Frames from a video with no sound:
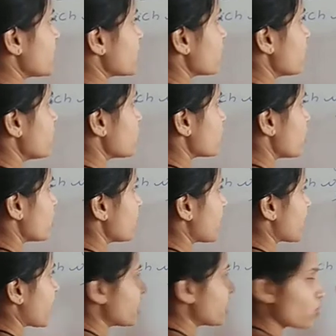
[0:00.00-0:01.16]
this one, so I will
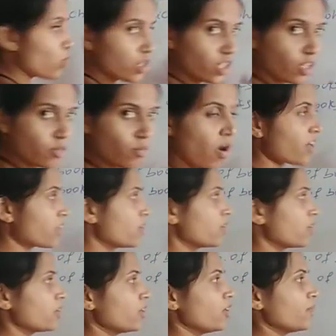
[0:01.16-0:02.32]
write question mark
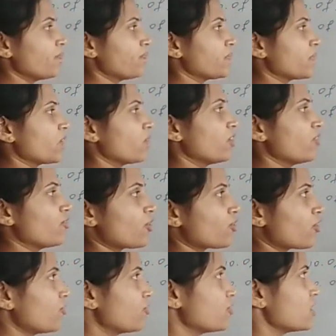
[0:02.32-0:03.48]
in front
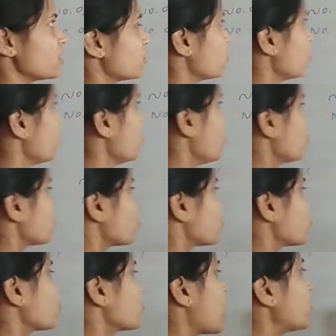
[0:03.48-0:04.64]
of this. So
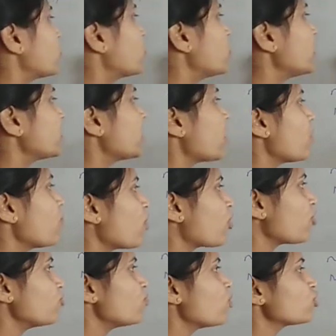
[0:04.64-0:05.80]
to calculate the number
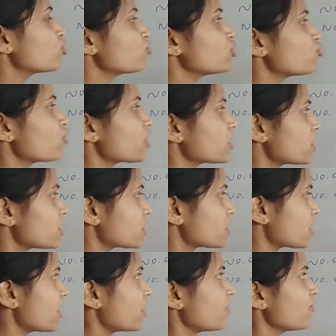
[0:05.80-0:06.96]
of books which were
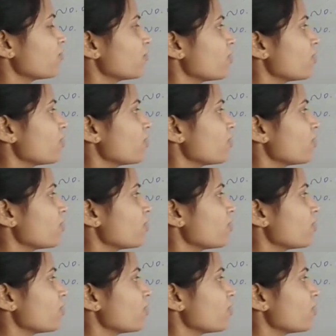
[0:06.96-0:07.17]
safe,